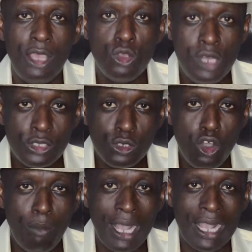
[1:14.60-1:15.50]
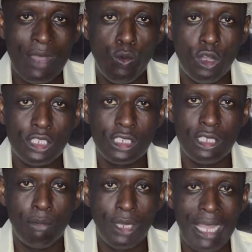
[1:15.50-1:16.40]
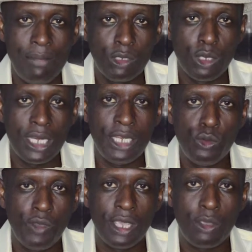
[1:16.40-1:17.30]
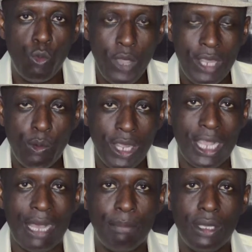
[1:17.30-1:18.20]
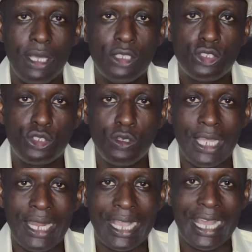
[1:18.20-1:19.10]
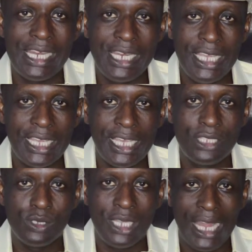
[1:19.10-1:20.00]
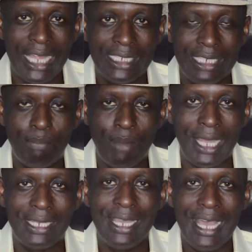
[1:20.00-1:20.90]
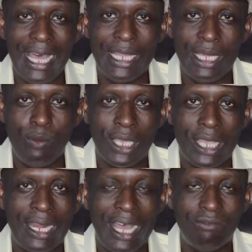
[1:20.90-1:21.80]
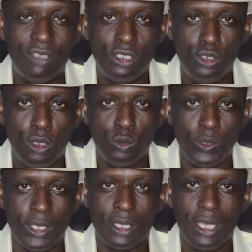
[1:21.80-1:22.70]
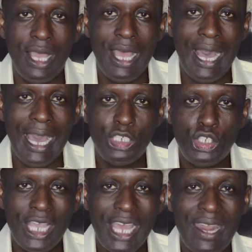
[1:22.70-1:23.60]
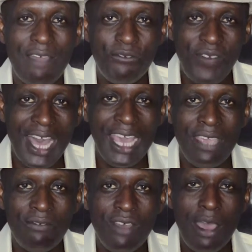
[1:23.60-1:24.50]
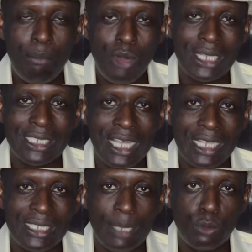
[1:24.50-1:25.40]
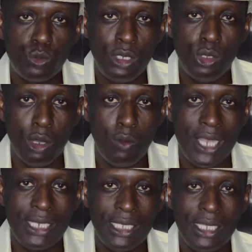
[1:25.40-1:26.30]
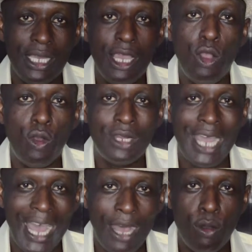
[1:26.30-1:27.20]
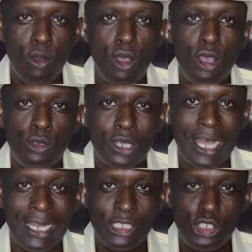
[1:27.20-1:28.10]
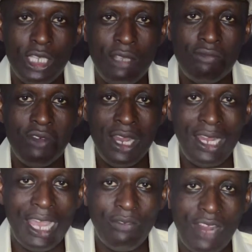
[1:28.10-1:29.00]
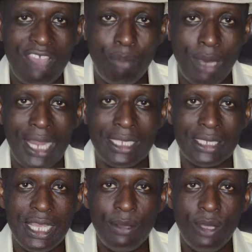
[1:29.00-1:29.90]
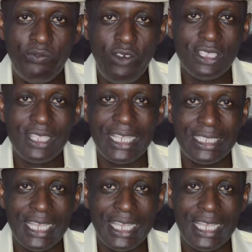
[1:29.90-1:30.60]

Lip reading: you need to go back and watch, but let me quickly do a quick recap so that I can link it to the landing part and then we can have this done with. I shared 5 practical steps with you already on how you can achieve life-life balance. The first I